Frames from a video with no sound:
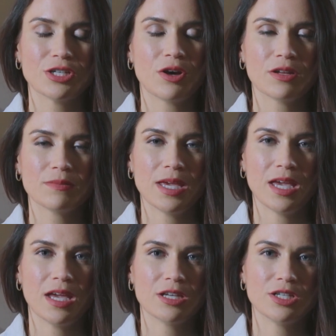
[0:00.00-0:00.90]
called
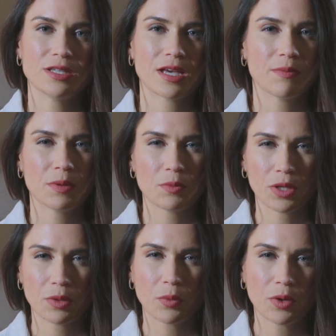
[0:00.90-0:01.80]
me and she's like, I've been
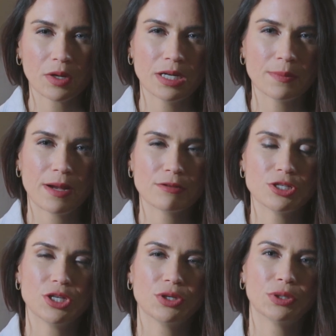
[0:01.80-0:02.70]
really worried
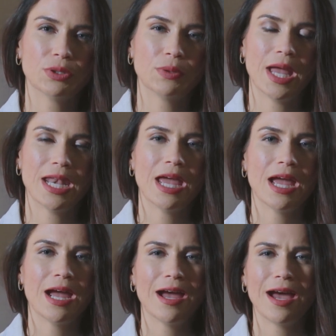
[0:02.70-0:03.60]
about you. And
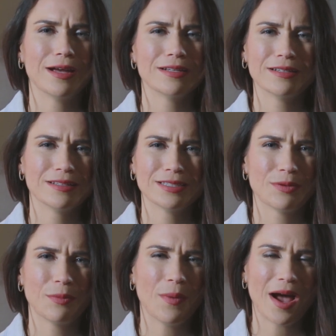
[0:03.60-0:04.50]
I
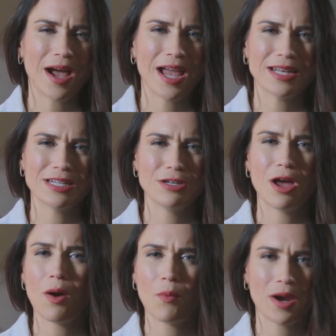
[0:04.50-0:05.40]
said, why? I did
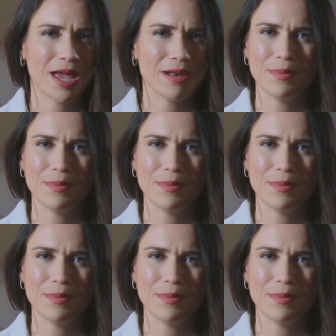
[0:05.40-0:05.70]
not want to